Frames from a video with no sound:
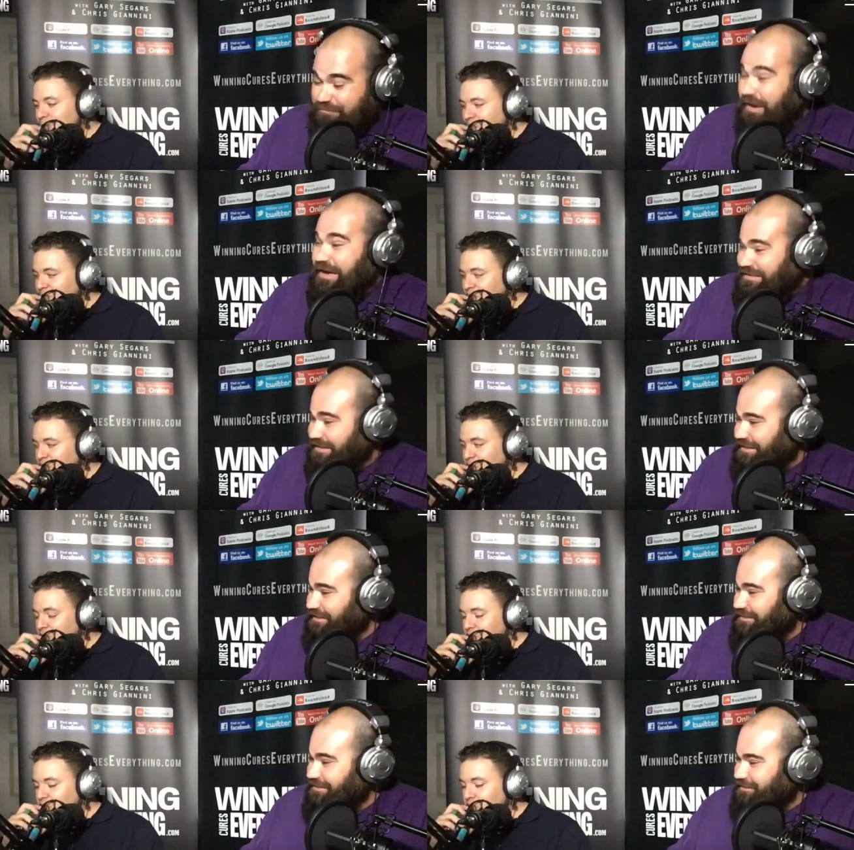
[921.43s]
Speaker 1: crazy.
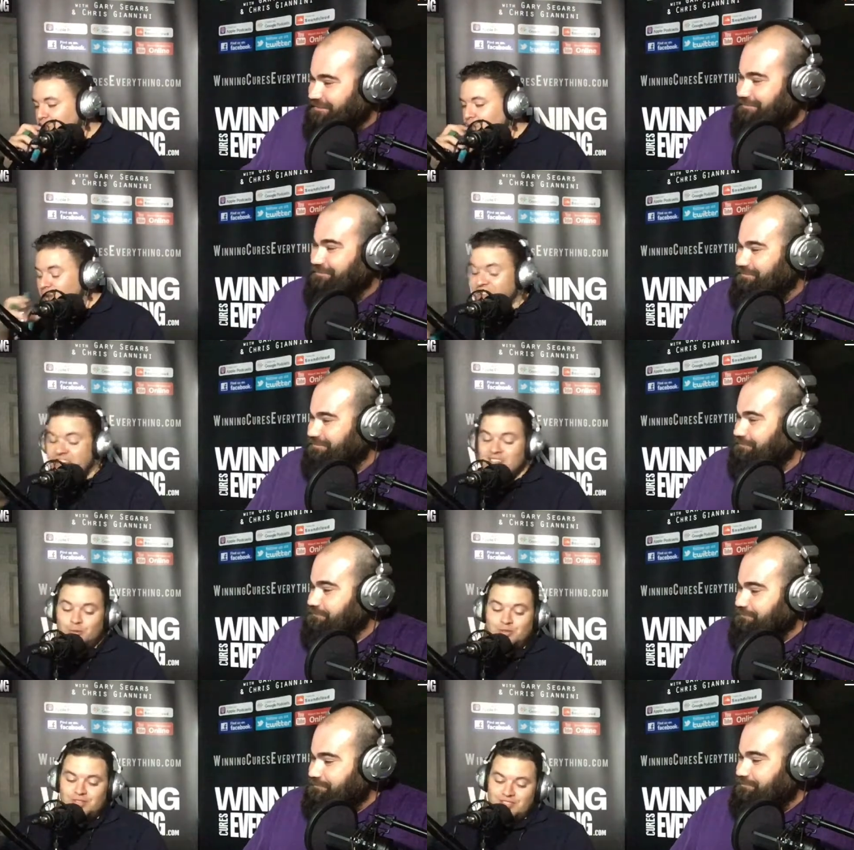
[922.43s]
And that
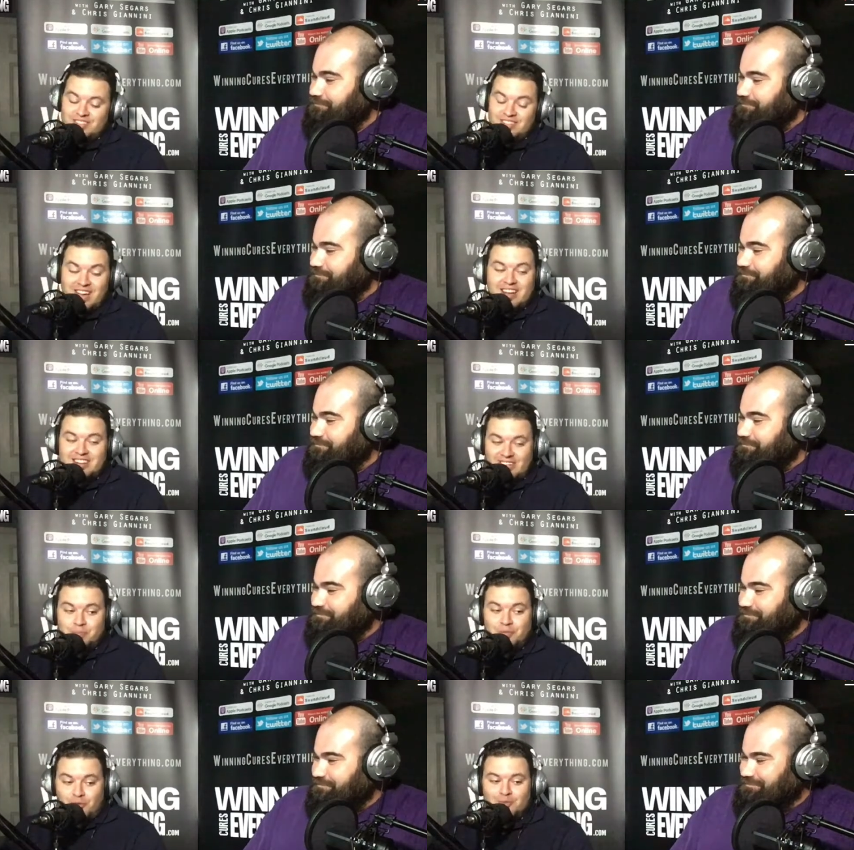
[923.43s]
dude did not
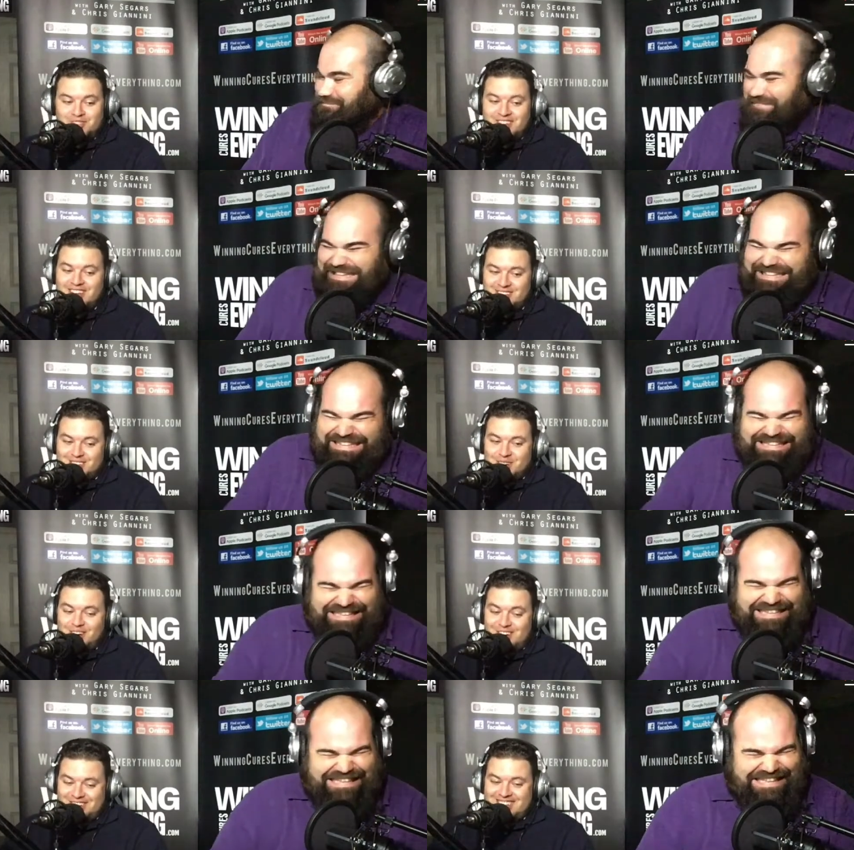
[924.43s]
need performance-enhancing
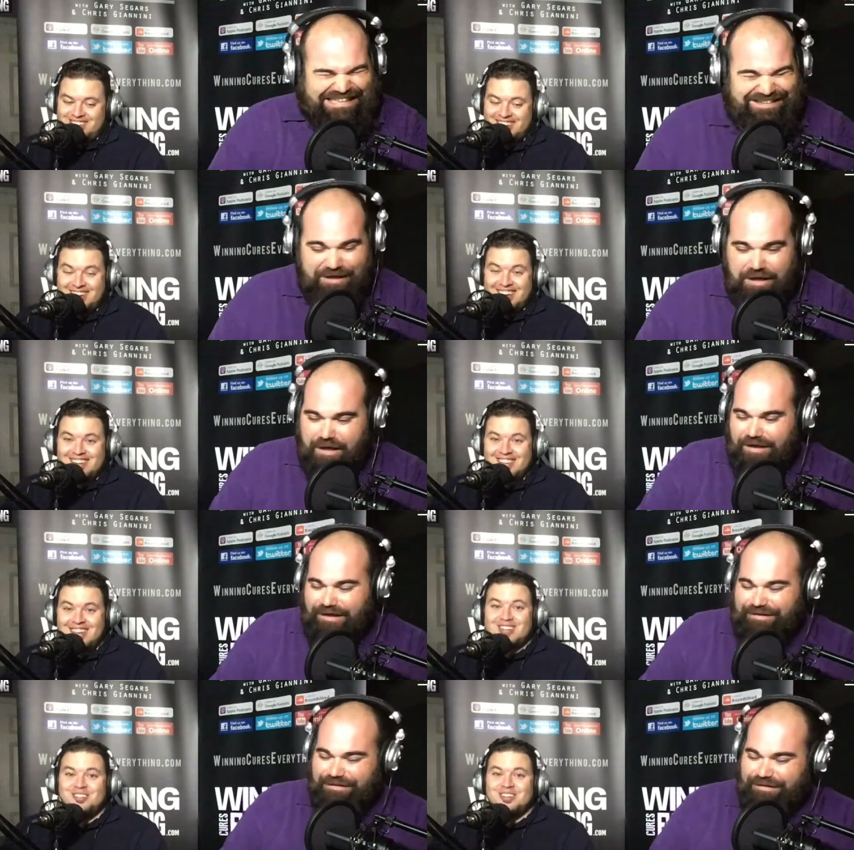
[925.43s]
drugs.
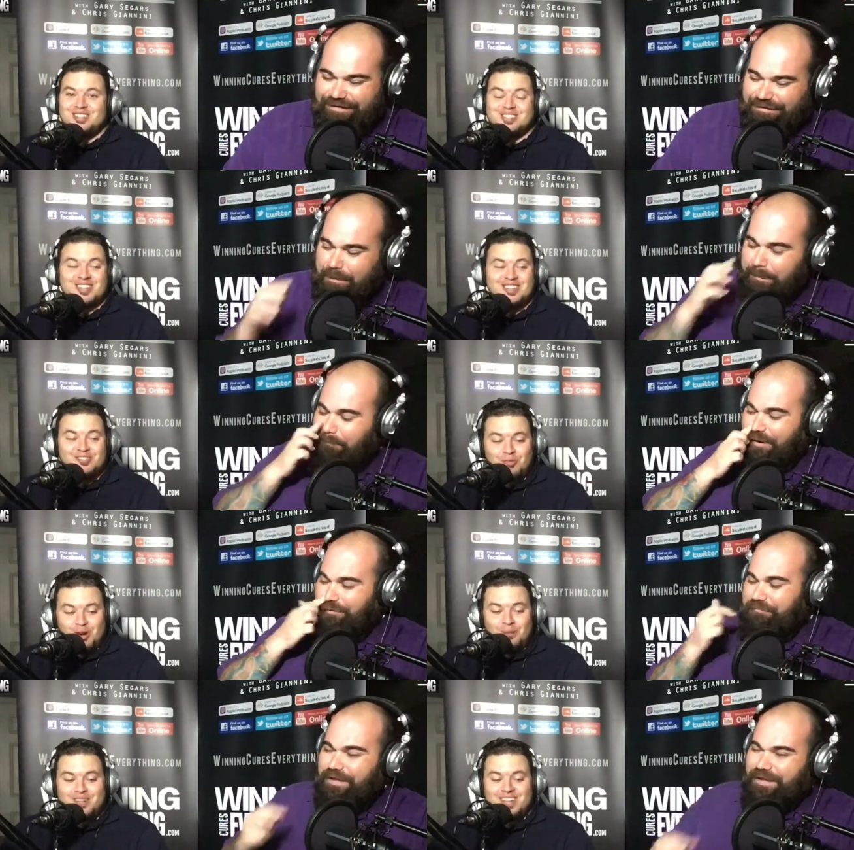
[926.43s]
That dude is
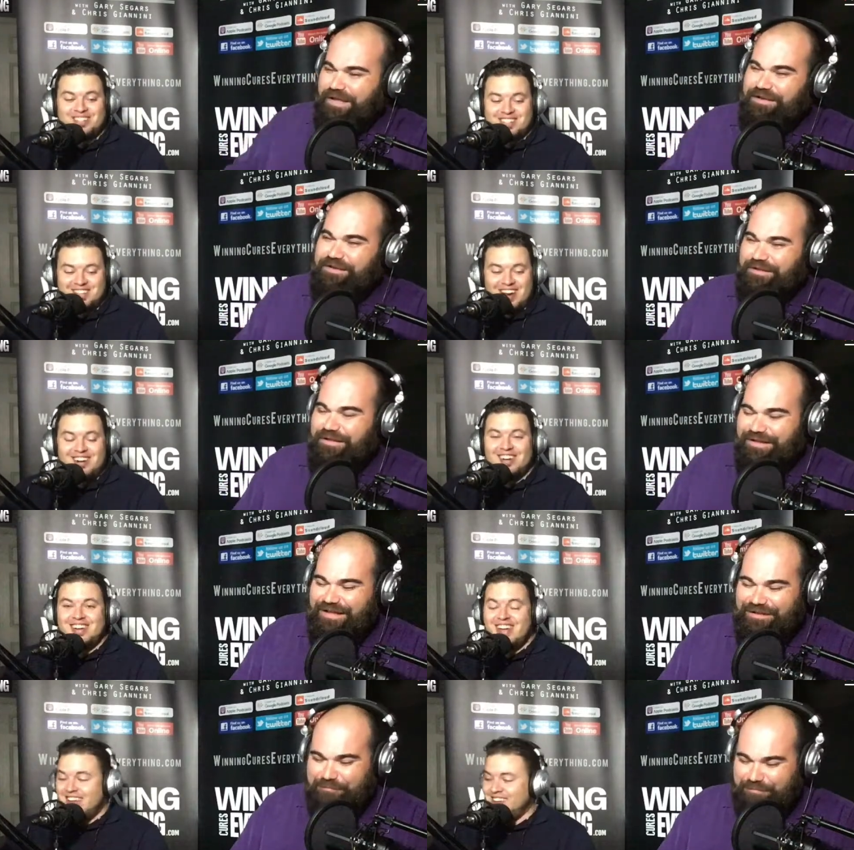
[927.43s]
Speaker 2: ripped and scary.
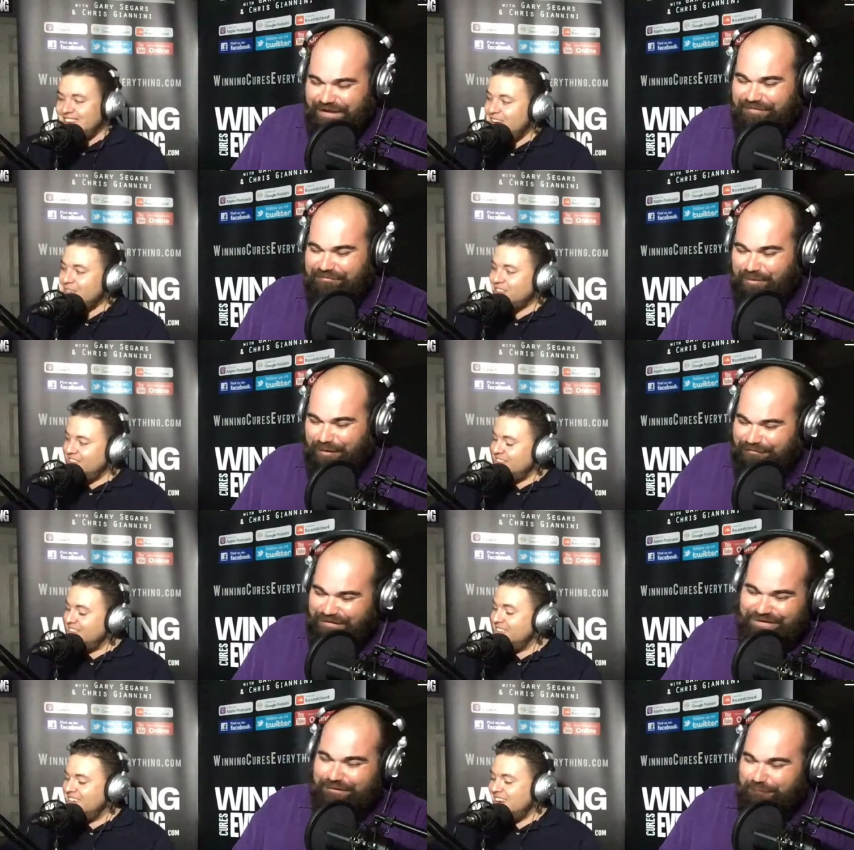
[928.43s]
Can you and think everything. Of
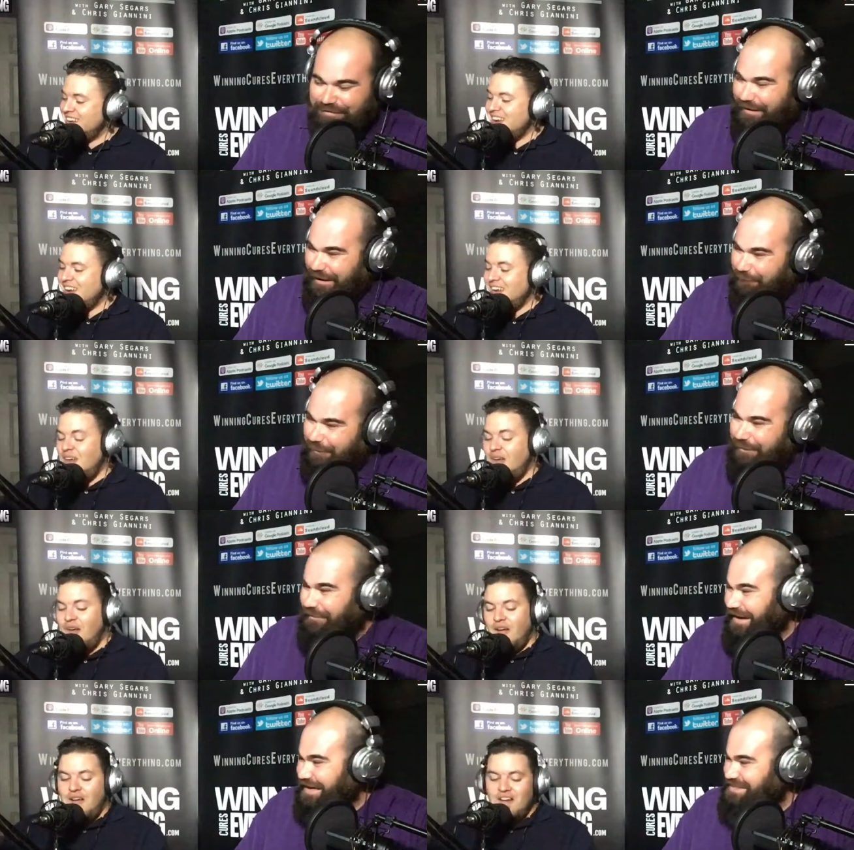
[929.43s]
Burfict with like a roid
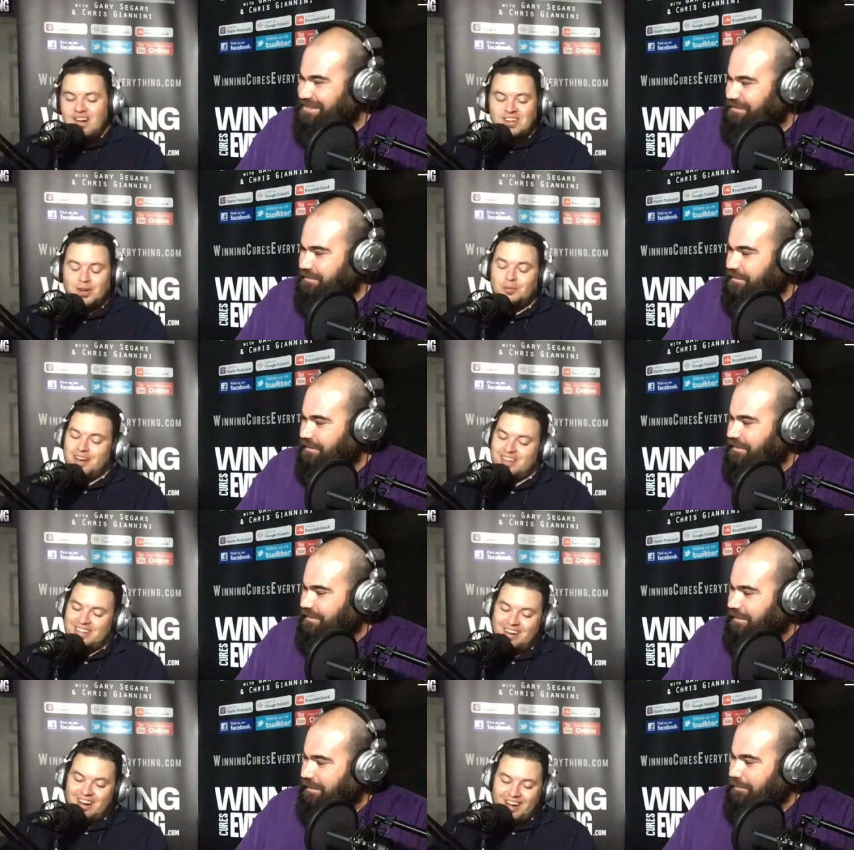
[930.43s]
rage?
Speaker 1: Oh my
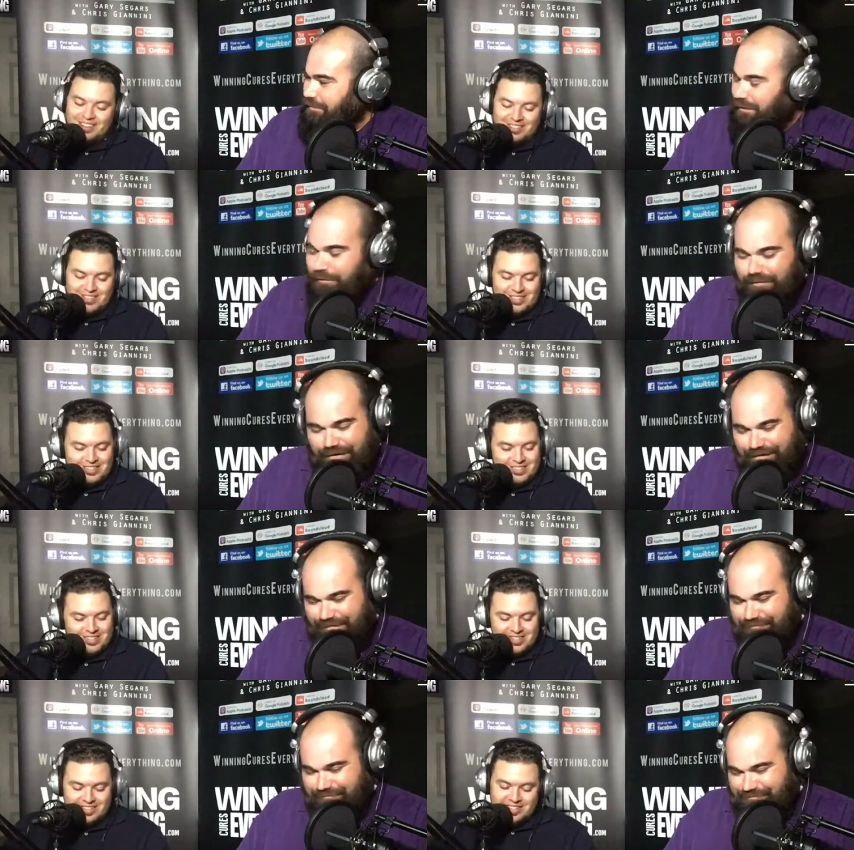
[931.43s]
God, oh Lord, that's